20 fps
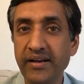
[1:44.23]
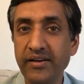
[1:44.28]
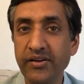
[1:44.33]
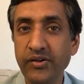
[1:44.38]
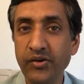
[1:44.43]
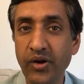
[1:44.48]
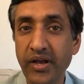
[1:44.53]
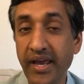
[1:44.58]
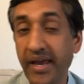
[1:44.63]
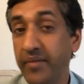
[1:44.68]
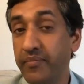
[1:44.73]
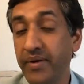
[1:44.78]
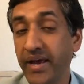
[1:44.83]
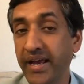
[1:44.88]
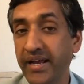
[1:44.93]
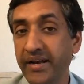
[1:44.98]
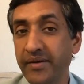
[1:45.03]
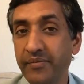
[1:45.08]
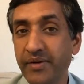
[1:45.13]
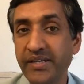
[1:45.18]
your
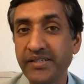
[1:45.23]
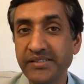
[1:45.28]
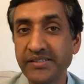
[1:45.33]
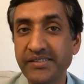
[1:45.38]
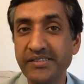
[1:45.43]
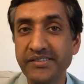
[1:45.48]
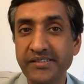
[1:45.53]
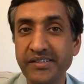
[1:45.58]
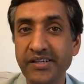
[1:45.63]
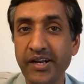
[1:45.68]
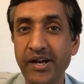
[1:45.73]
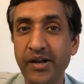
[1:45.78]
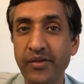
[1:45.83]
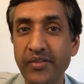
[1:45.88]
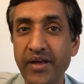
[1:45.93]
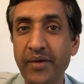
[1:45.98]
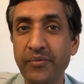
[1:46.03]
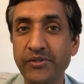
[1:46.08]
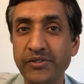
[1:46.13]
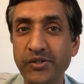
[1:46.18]
campaign, because
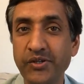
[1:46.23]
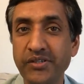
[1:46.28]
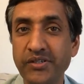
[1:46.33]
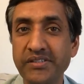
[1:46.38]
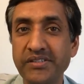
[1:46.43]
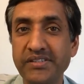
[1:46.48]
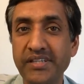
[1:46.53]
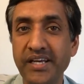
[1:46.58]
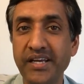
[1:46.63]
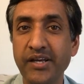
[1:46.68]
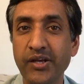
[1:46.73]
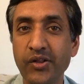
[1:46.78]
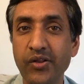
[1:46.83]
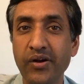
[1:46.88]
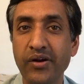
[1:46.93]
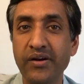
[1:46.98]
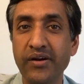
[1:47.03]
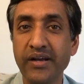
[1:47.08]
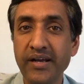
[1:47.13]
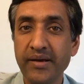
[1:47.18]
that was your
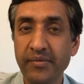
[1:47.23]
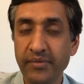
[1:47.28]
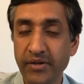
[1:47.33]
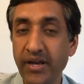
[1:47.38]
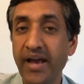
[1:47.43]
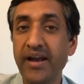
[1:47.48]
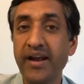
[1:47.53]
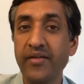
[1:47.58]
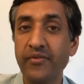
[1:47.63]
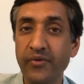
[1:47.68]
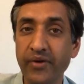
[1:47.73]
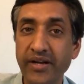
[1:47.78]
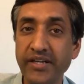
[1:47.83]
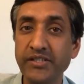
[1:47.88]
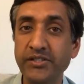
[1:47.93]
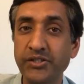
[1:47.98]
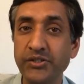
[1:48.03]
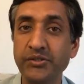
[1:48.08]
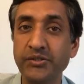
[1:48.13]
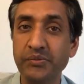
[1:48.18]
singular. We had other
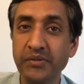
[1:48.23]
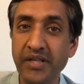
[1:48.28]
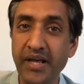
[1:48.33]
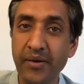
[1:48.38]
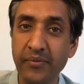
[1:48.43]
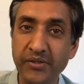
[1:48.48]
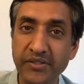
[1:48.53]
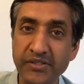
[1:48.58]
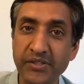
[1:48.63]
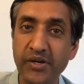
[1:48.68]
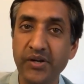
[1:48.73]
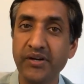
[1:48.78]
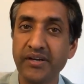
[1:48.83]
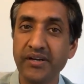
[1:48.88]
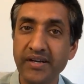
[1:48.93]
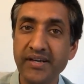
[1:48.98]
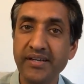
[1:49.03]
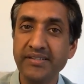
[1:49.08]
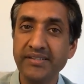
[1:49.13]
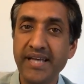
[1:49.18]
issues, but that was your
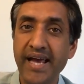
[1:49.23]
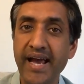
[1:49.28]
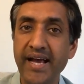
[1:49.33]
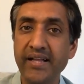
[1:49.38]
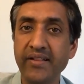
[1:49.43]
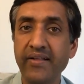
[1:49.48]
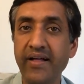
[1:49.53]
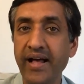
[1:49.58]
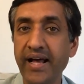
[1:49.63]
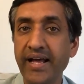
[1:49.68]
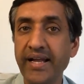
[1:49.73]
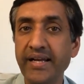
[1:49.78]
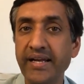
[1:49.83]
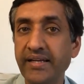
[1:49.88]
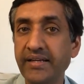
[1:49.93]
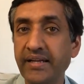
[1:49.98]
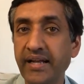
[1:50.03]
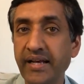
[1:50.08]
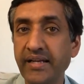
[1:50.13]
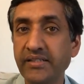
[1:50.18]
tagline,
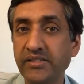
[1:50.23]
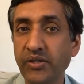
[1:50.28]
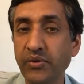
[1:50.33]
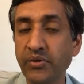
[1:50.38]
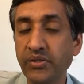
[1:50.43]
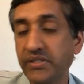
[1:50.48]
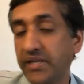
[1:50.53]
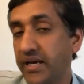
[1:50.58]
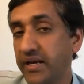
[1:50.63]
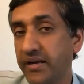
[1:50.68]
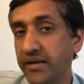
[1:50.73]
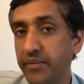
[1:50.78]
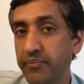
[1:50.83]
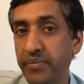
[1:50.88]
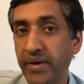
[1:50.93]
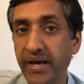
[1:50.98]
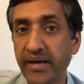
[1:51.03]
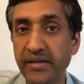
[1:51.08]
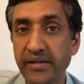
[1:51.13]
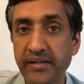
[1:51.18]
and so it's had an
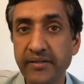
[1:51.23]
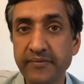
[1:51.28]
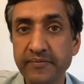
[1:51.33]
impact.